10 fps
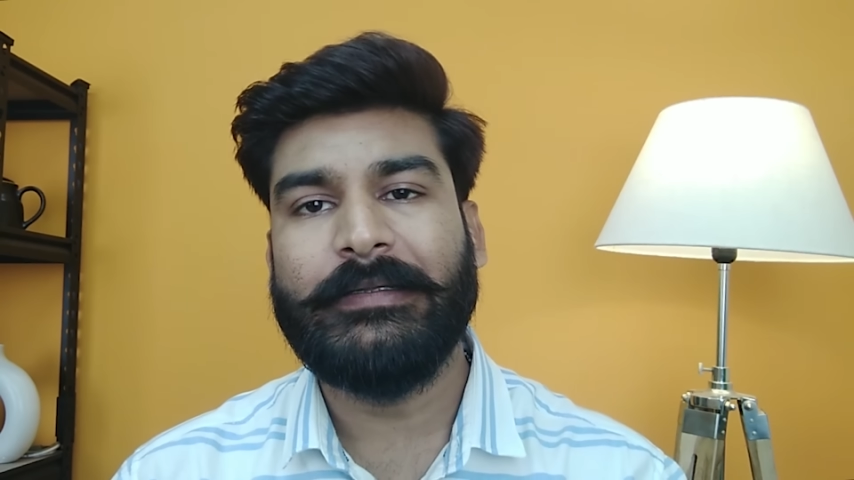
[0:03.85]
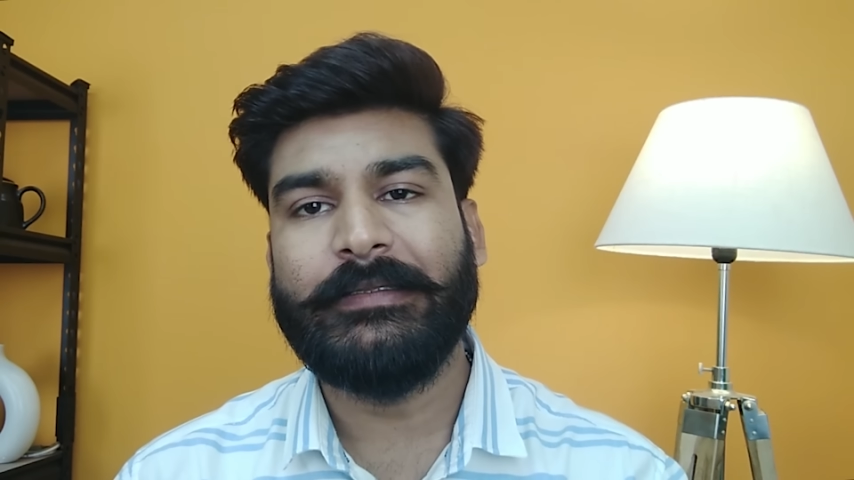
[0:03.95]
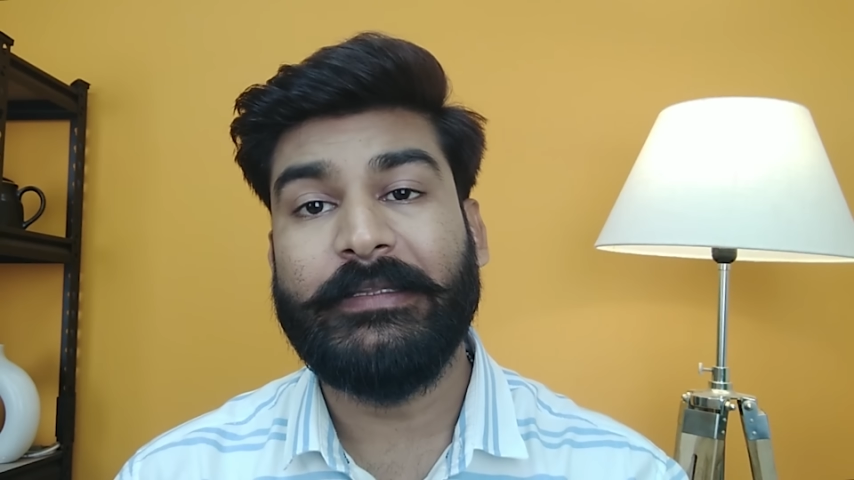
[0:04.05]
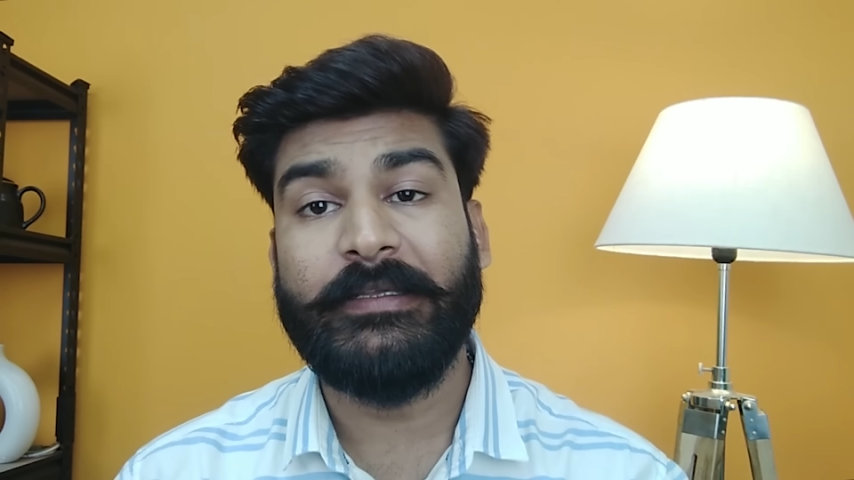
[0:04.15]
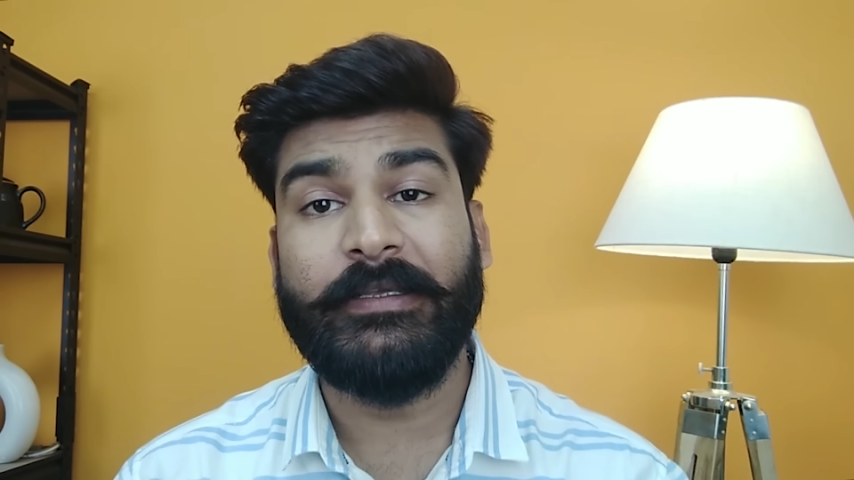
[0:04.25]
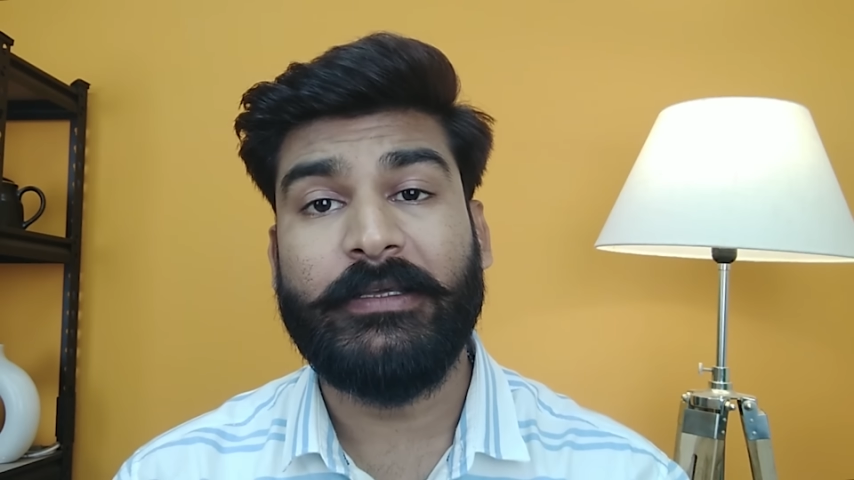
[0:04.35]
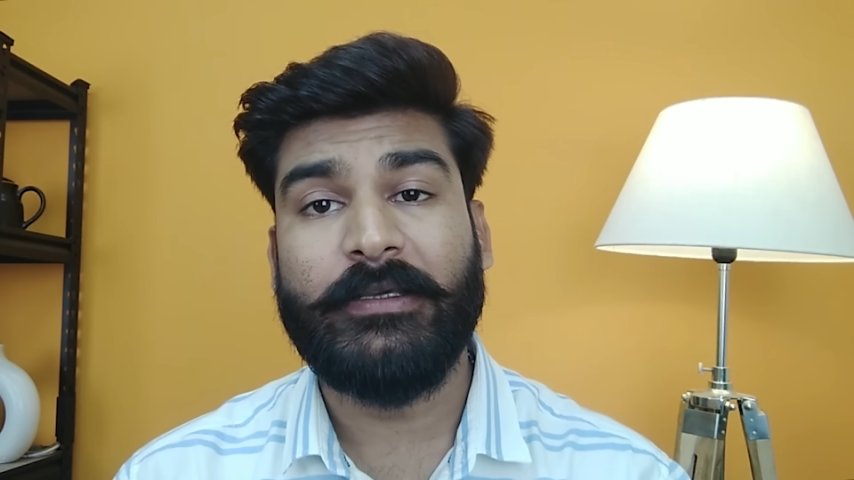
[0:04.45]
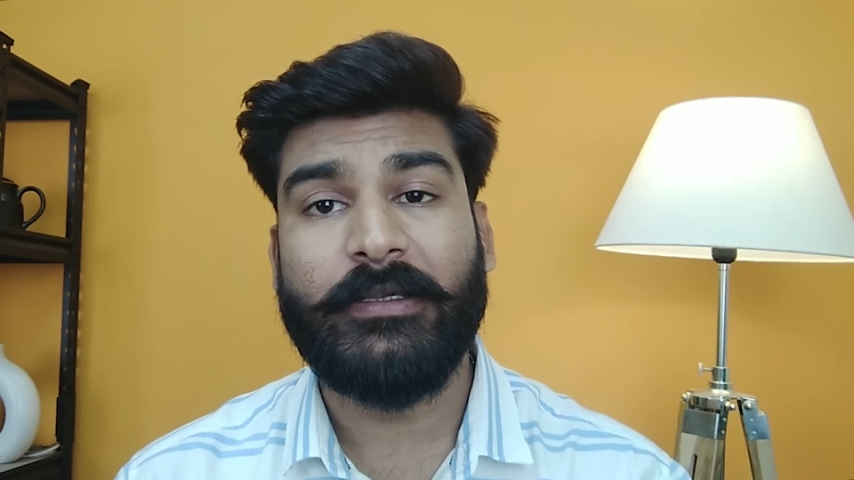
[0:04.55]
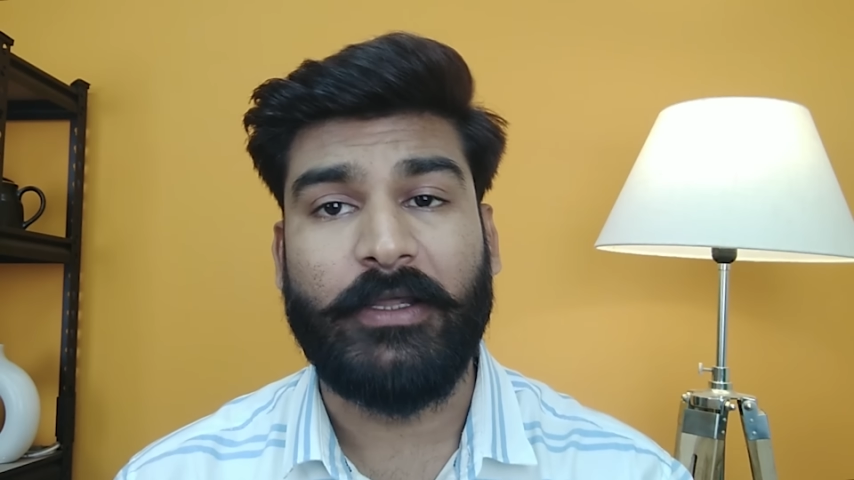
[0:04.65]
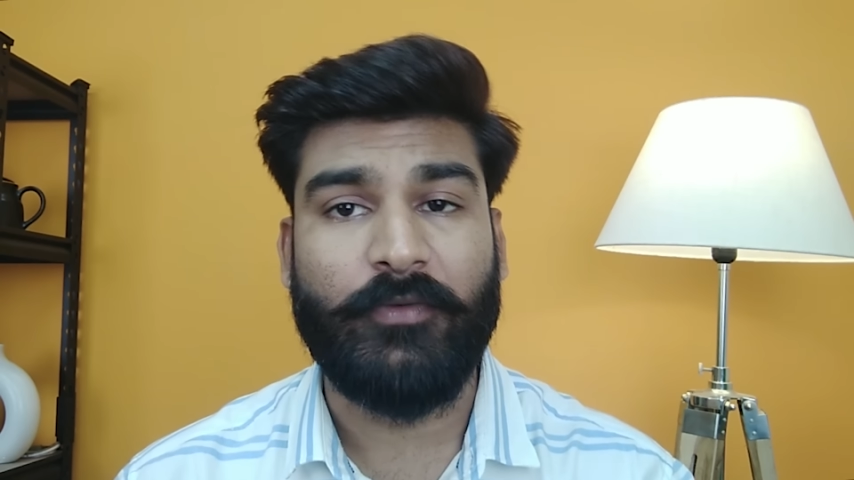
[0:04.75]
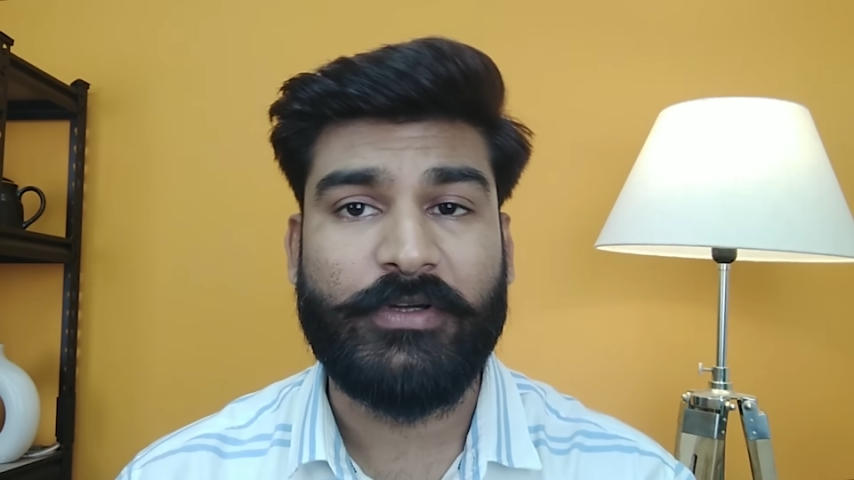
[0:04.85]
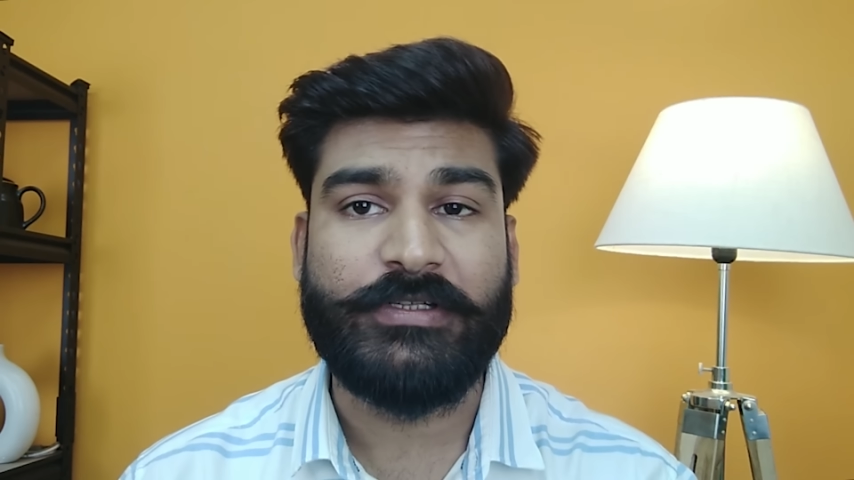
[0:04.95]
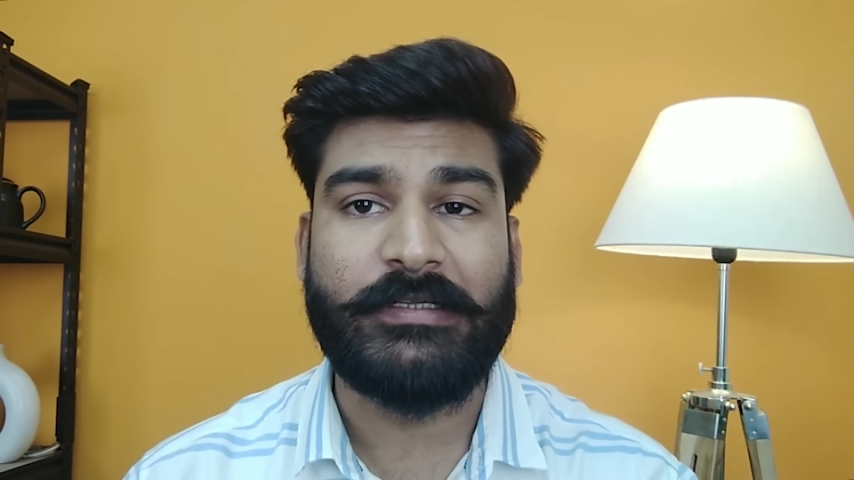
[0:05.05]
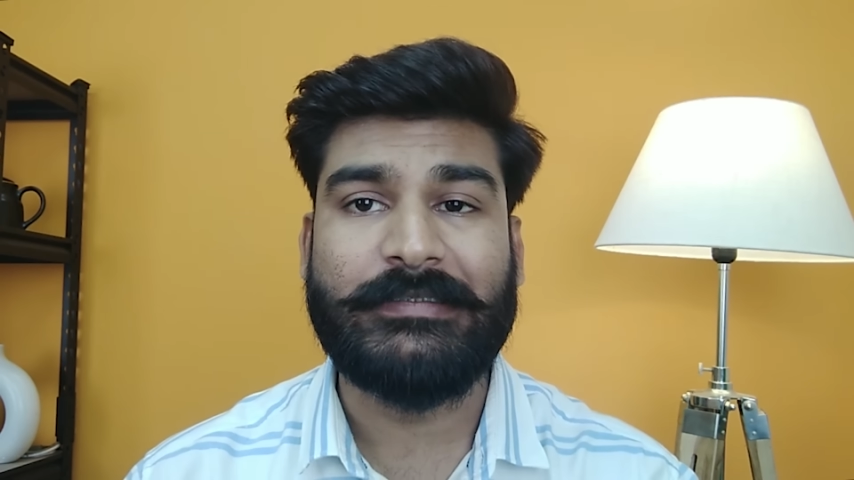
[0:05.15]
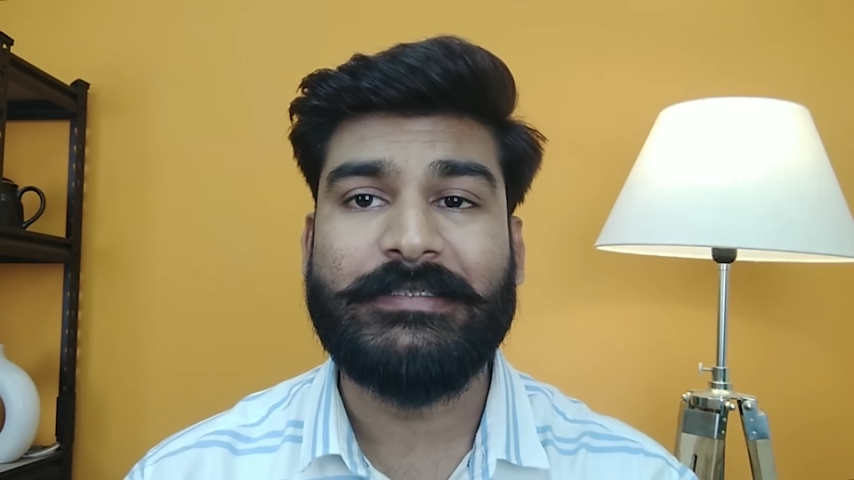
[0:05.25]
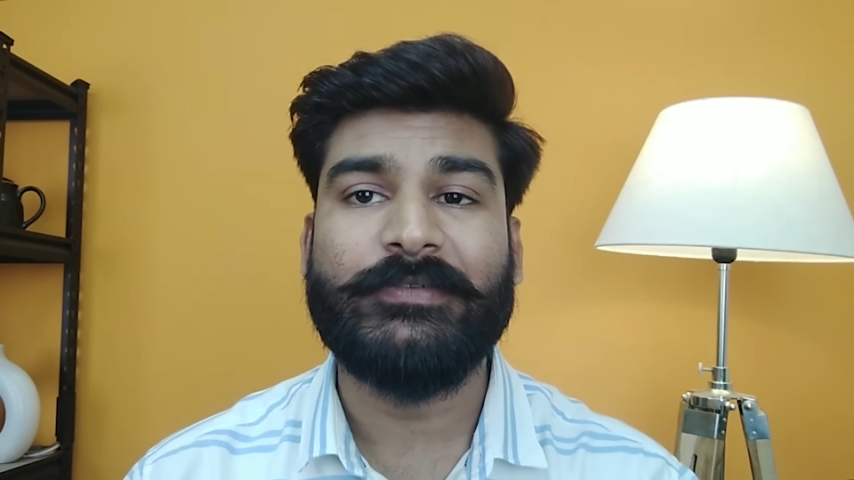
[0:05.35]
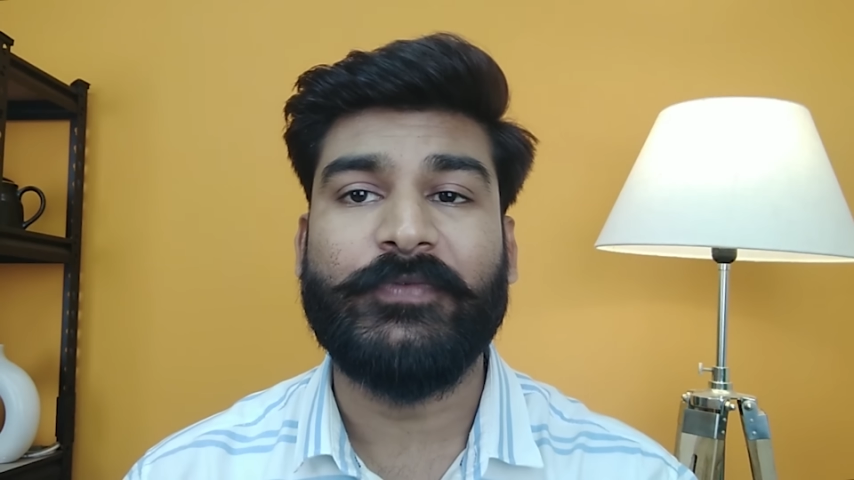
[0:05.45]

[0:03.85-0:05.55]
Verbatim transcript: The Conversations